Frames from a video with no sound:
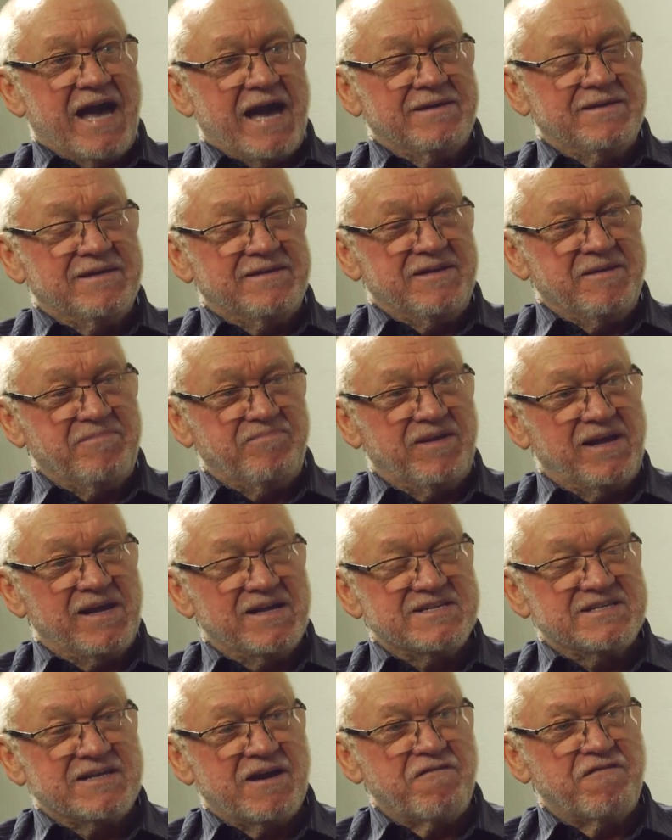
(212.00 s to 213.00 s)
had to dip
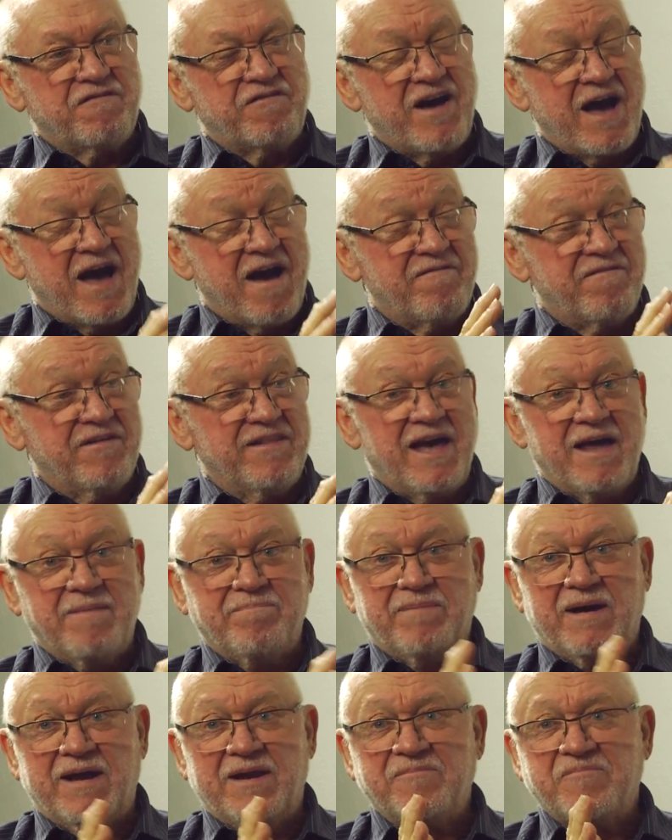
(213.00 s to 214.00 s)
down so far for
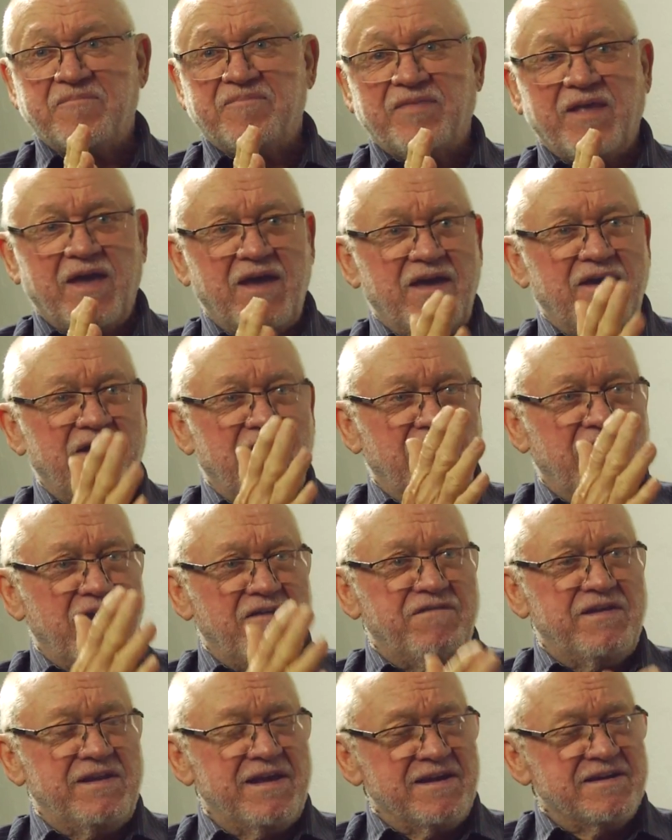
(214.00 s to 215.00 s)
that. But
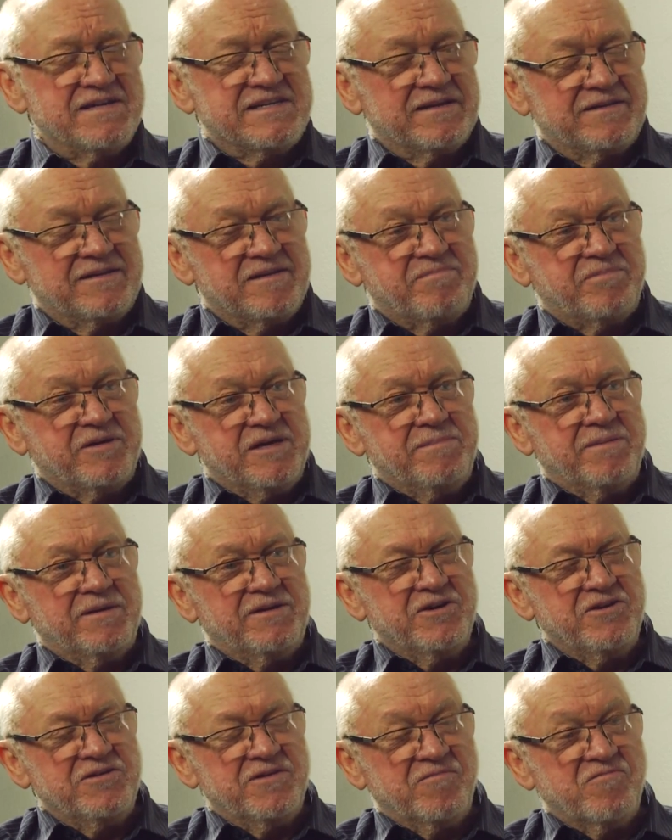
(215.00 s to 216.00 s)
if you don't tell the people
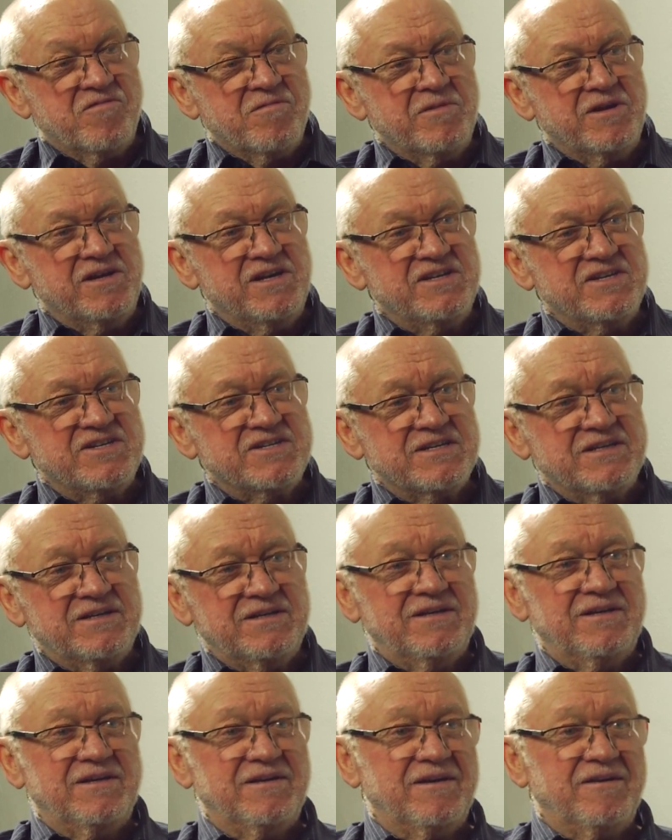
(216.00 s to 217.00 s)
who the woman is,
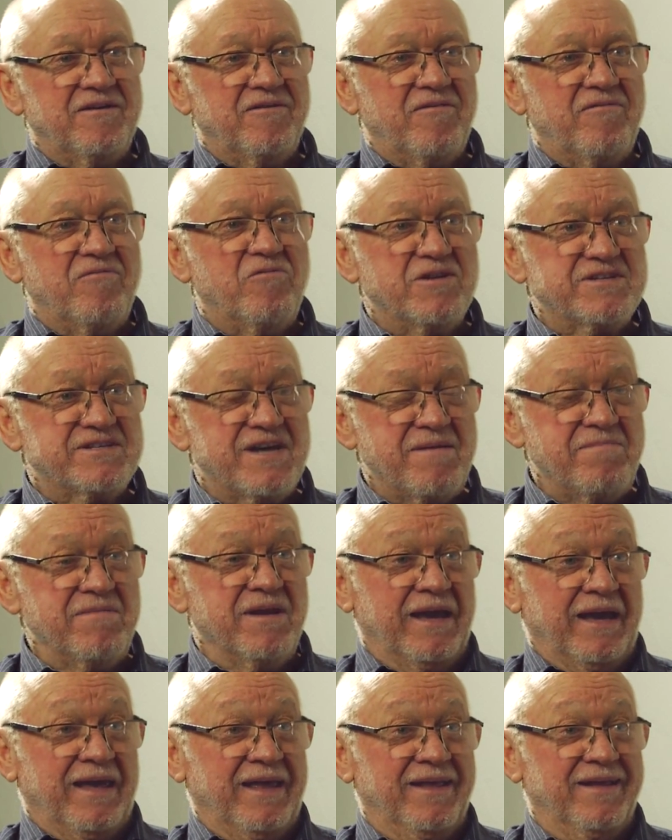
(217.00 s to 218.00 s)
what's
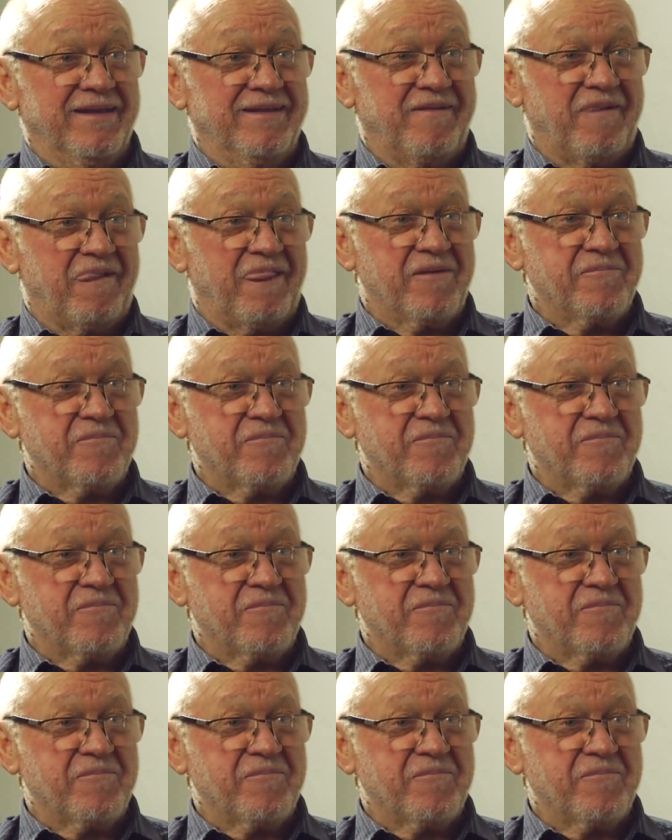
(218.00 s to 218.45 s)
happening? Mm.